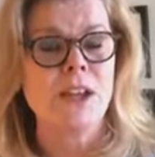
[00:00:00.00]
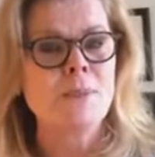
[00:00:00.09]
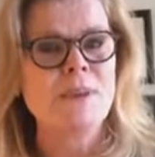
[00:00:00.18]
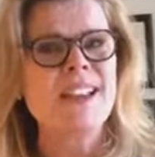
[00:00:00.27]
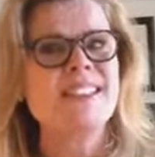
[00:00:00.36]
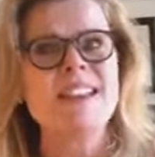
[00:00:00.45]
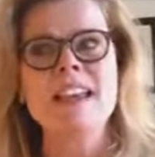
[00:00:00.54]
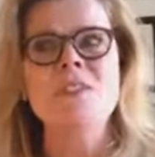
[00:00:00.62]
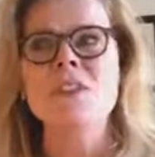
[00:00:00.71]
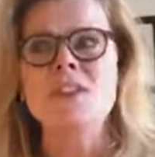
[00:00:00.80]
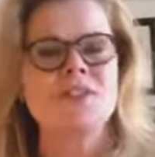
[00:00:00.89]
Because
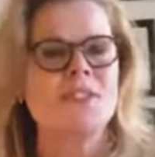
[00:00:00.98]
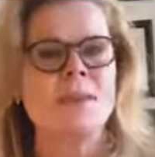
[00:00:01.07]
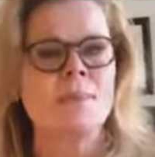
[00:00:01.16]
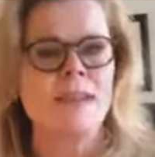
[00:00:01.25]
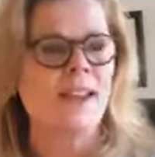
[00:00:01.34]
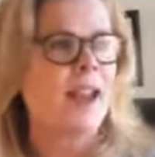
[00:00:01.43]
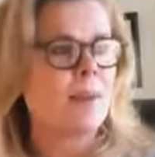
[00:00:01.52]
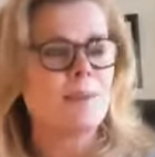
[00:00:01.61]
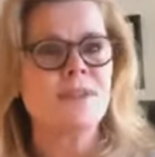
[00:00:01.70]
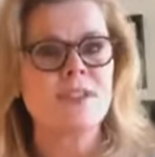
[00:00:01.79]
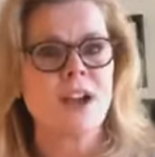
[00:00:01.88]
even if something
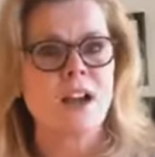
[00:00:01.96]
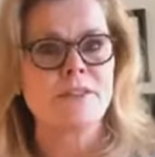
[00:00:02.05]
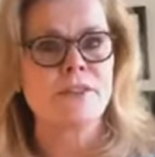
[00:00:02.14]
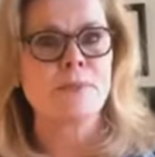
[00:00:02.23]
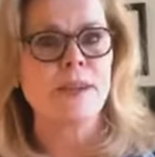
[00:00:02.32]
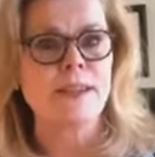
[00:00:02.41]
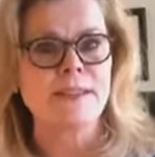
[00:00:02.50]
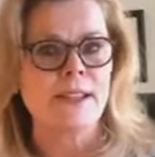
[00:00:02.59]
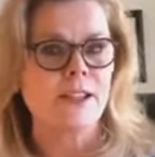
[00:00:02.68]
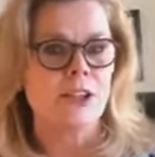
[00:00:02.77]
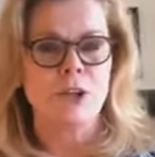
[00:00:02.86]
happens, God forbid,
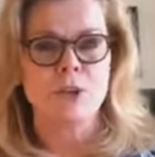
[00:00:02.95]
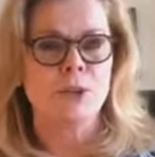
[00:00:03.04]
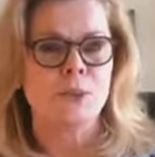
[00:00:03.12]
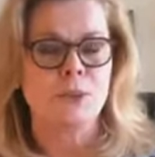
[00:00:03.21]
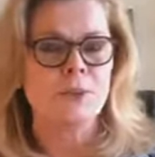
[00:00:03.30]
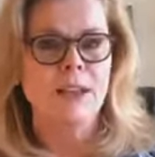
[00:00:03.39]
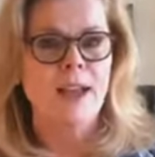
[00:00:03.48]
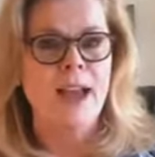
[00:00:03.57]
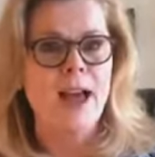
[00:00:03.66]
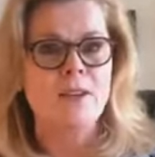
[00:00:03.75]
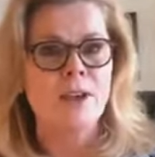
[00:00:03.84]
that you know you
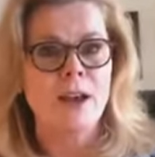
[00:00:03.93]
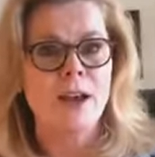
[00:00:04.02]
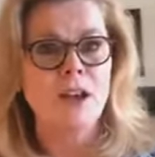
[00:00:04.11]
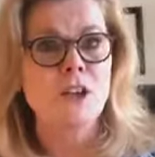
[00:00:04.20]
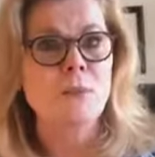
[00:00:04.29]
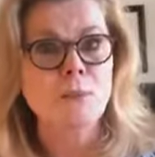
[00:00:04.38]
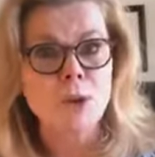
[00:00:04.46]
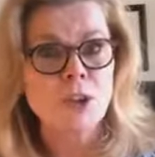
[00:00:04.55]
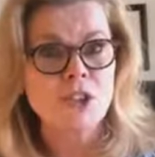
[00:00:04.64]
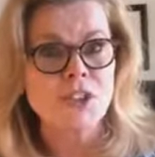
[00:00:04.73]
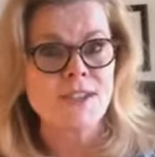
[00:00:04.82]
have a, an
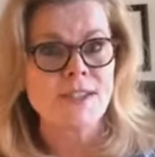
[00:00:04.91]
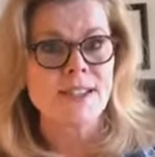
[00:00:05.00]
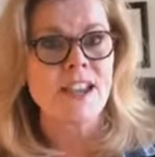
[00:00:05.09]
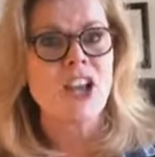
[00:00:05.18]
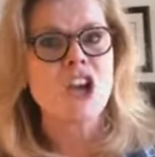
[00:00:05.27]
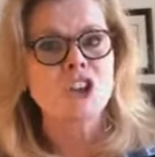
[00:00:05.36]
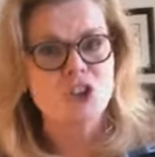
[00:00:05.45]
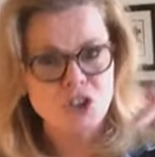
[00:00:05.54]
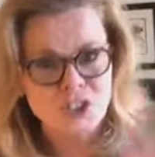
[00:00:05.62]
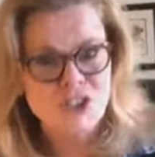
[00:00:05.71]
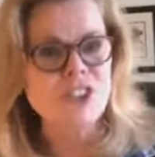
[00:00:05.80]
emergency, you're
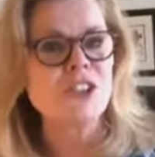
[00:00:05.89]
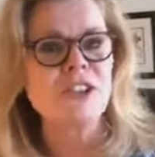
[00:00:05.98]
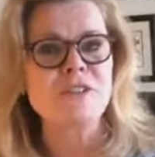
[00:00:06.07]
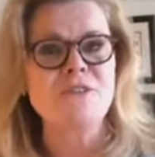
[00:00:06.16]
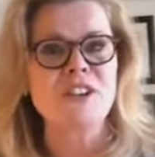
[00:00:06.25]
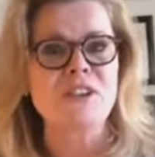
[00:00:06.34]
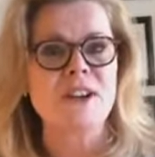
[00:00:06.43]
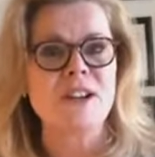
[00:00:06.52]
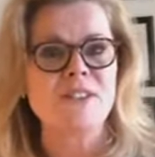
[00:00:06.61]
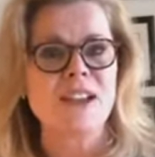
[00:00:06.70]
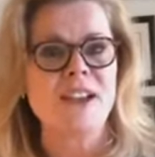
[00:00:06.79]
still going to figure
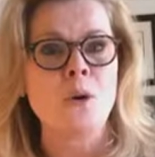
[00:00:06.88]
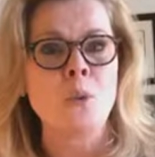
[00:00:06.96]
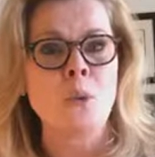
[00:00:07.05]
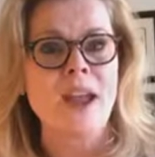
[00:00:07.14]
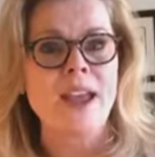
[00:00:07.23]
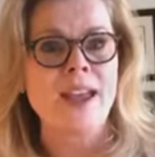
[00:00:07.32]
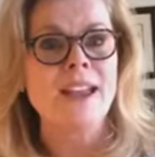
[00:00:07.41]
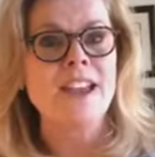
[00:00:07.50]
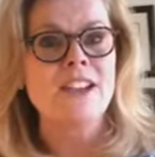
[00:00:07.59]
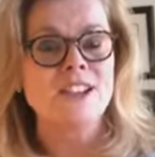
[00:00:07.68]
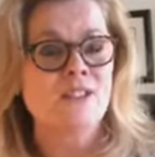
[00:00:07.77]
out a way
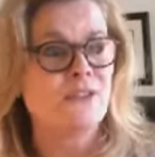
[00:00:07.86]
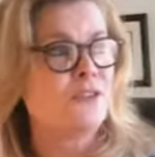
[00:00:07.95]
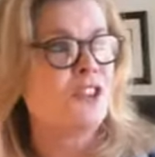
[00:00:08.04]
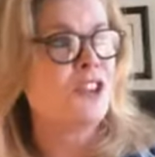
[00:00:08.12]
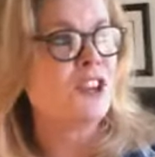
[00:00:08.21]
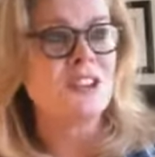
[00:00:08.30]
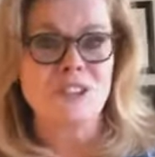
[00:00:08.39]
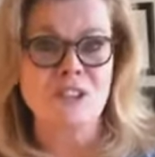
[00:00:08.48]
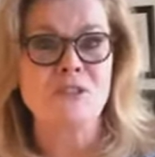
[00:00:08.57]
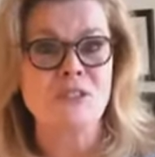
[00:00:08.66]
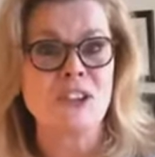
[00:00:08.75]
to figure
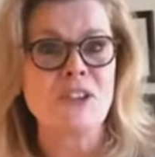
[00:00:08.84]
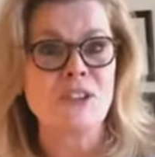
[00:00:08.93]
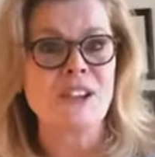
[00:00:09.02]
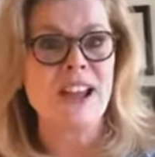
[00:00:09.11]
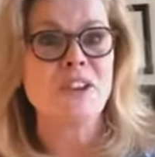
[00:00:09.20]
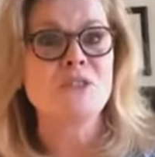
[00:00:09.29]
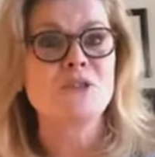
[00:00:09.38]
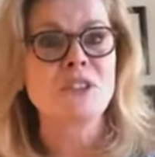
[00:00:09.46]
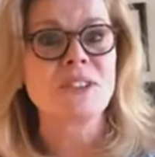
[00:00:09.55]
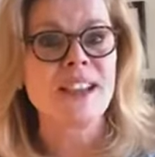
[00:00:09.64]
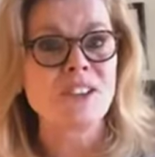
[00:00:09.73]
to figure it out
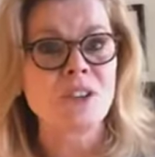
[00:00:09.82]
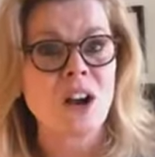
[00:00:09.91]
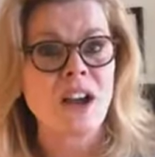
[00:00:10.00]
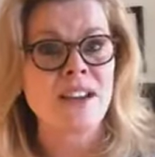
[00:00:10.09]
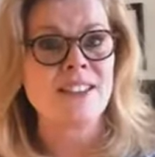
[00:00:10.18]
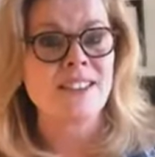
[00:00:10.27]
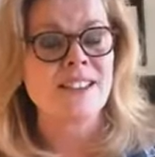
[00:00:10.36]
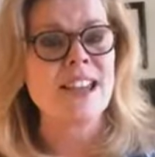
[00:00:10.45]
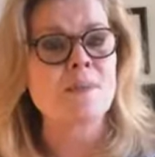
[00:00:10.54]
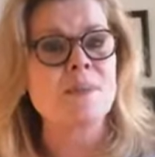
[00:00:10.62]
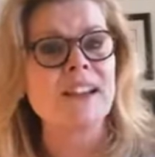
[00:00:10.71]
for later on in the
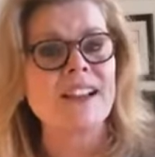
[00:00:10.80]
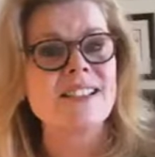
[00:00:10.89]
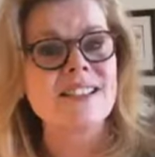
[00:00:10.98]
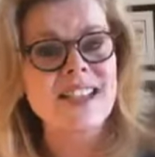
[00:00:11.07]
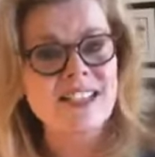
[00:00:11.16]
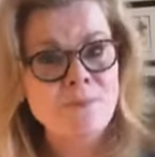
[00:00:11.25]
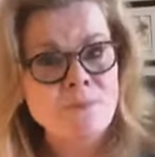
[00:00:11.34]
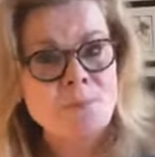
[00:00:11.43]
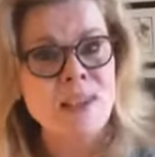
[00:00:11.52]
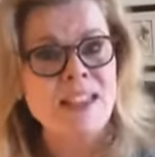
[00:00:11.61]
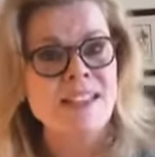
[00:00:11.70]
day because it
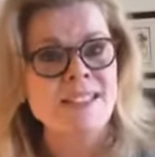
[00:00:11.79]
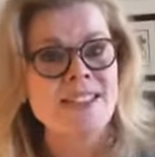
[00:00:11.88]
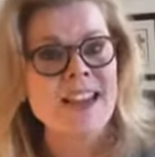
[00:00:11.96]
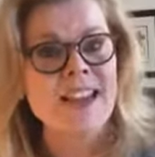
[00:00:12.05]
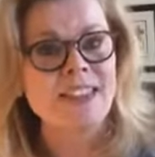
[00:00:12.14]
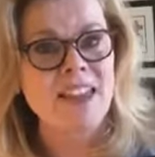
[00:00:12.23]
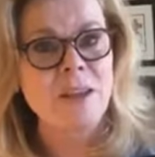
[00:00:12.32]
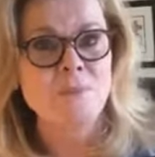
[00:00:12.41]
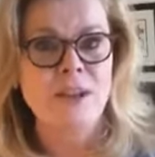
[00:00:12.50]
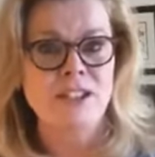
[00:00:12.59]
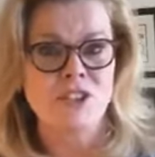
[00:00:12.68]
means
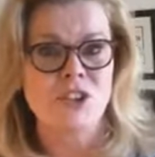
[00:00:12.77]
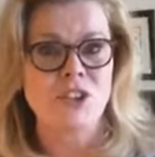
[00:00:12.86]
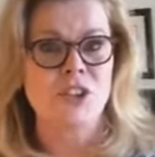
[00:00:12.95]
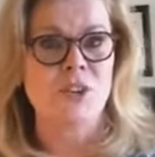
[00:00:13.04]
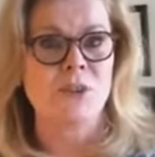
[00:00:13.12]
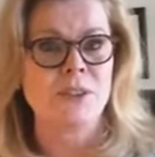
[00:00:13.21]
that much to you.